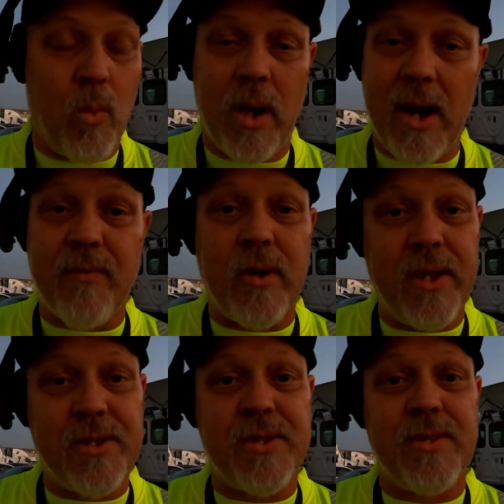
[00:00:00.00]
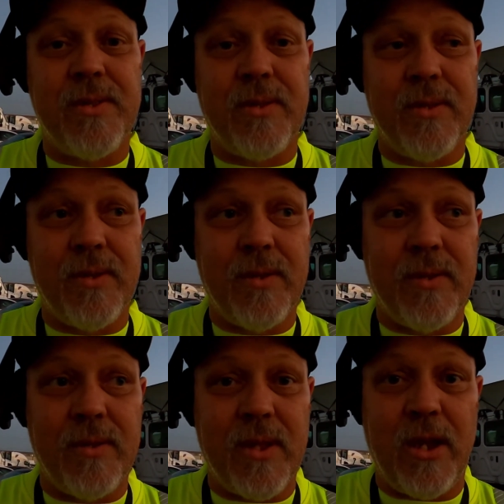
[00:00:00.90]
Whatever it is
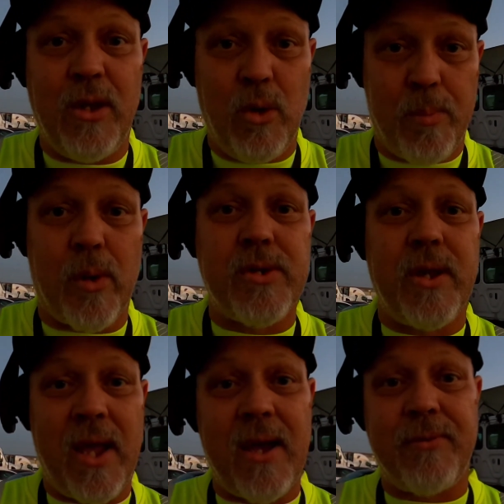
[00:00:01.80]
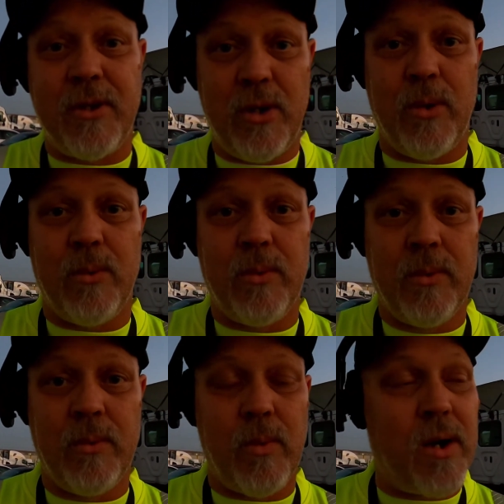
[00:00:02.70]
that you personally have to do,
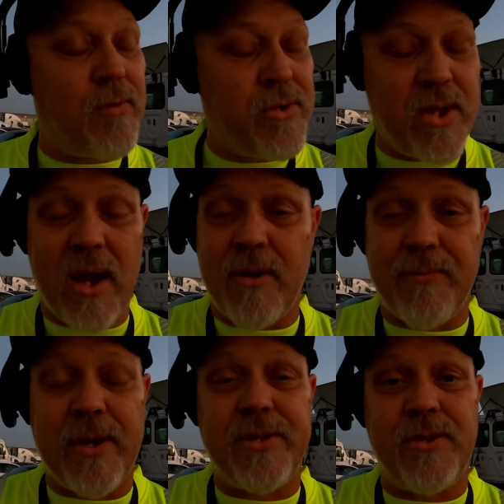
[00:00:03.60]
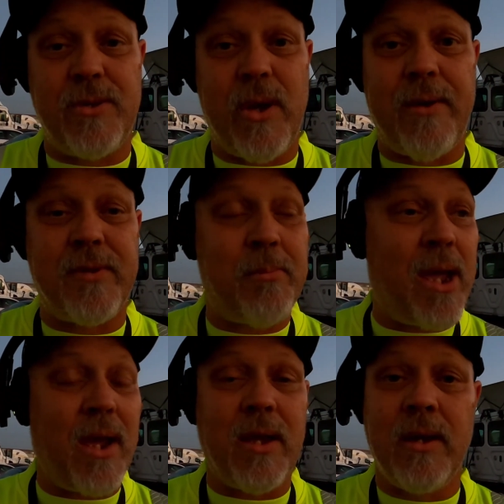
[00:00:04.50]
whatever sacrifices you have to
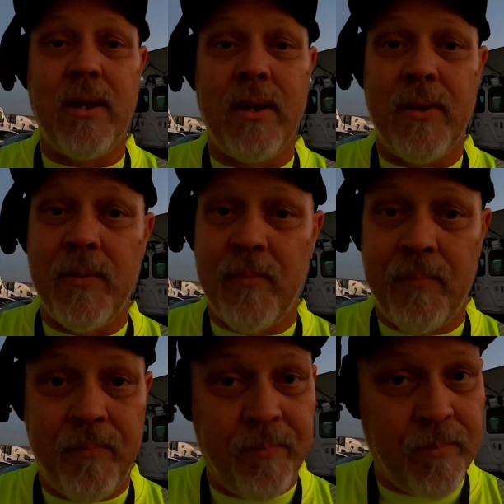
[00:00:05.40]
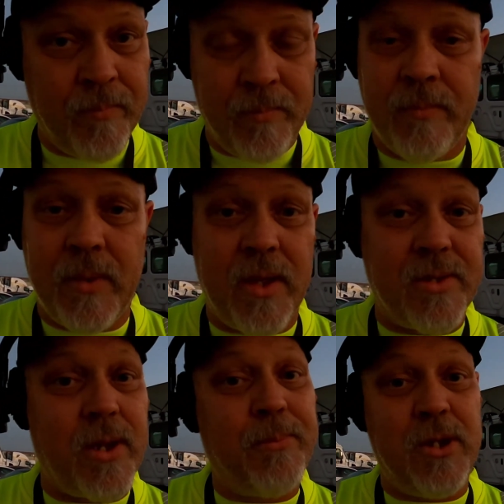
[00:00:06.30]
make,
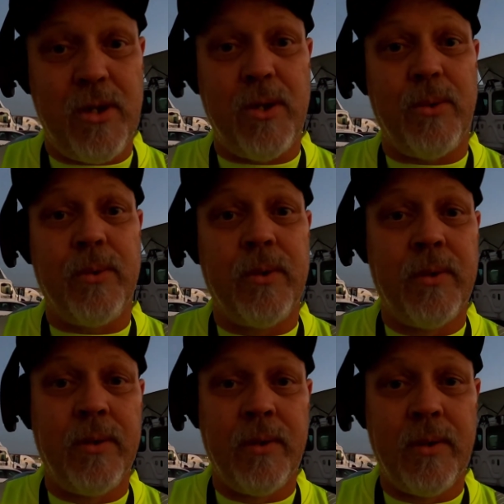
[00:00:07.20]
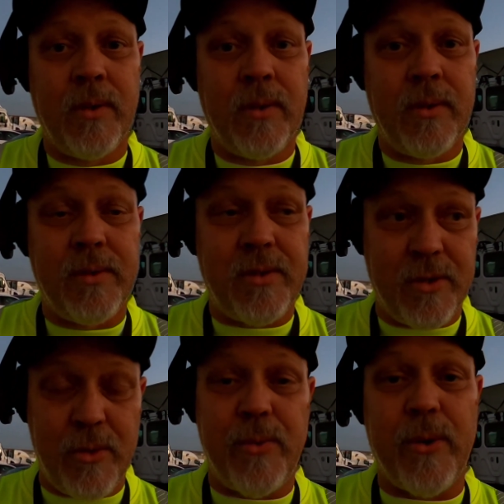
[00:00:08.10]
it's up to you
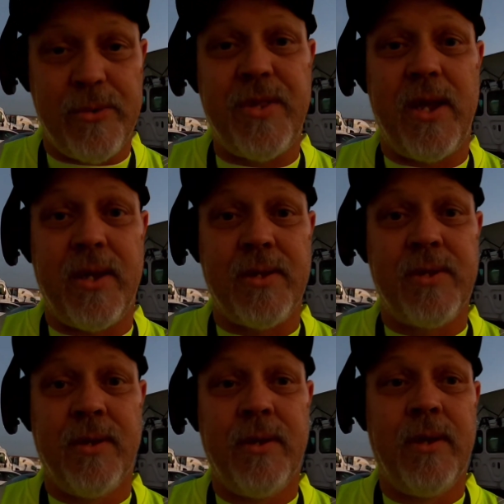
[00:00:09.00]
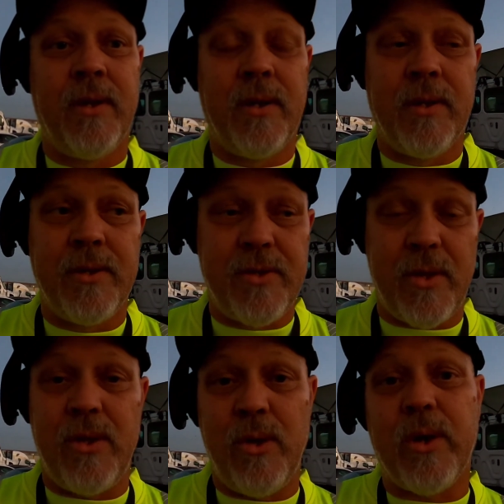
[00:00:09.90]
to do those things
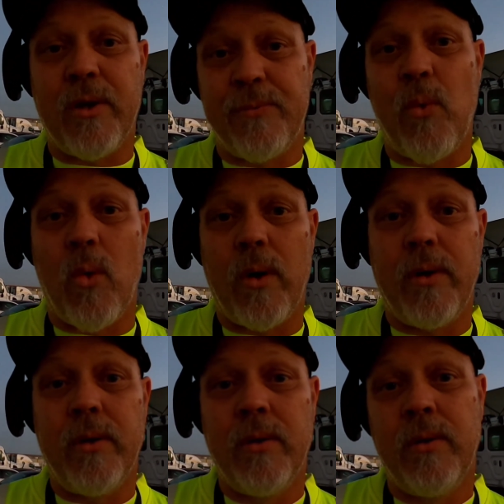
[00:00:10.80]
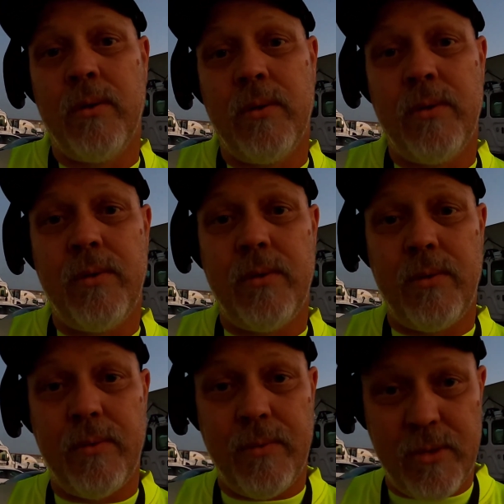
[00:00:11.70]
so that you can afford
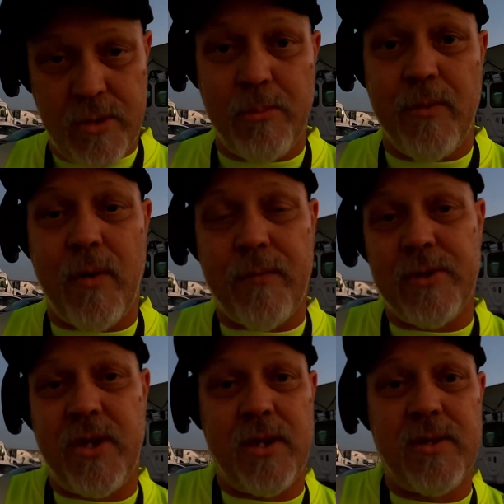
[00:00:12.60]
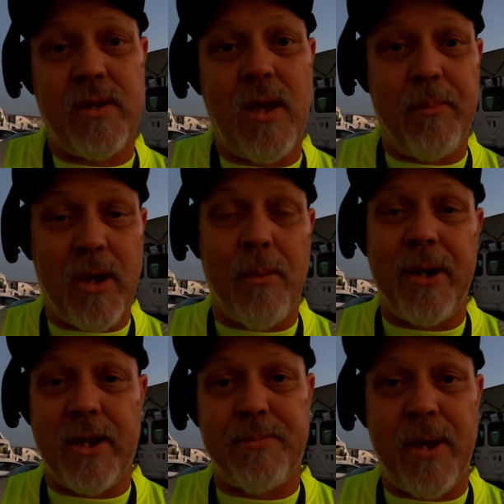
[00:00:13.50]
to move overseas and become
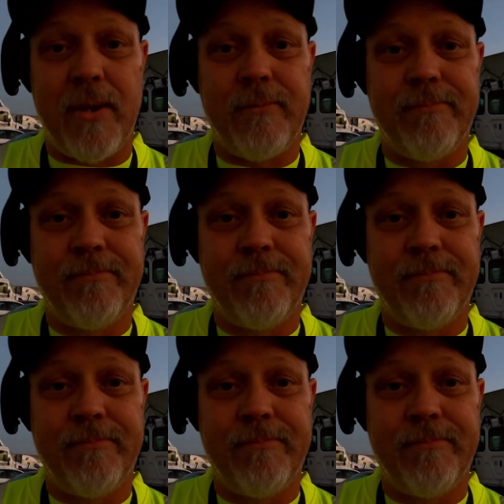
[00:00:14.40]
an expat.